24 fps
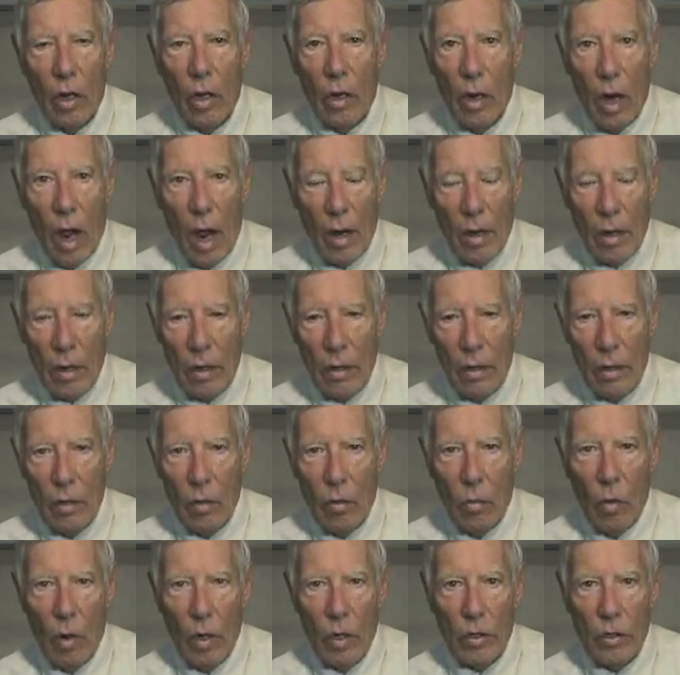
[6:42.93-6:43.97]
not in the
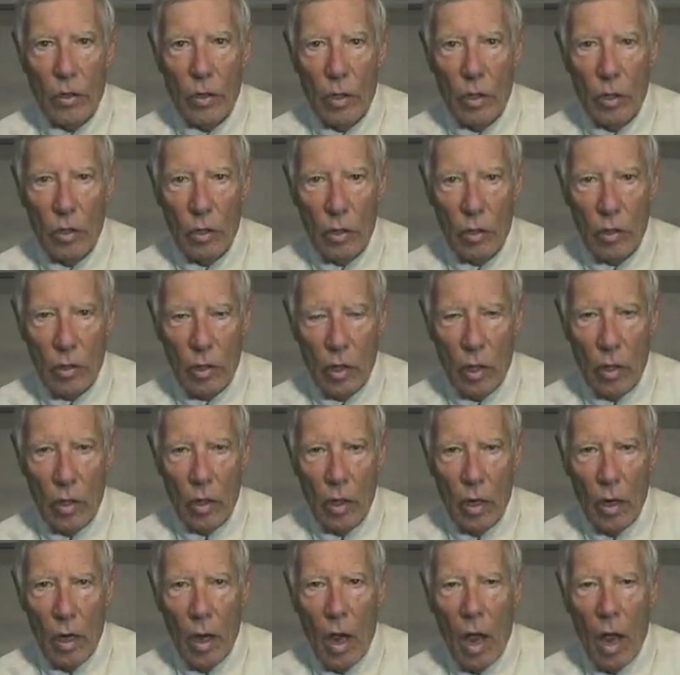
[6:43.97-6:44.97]
way Jesus did,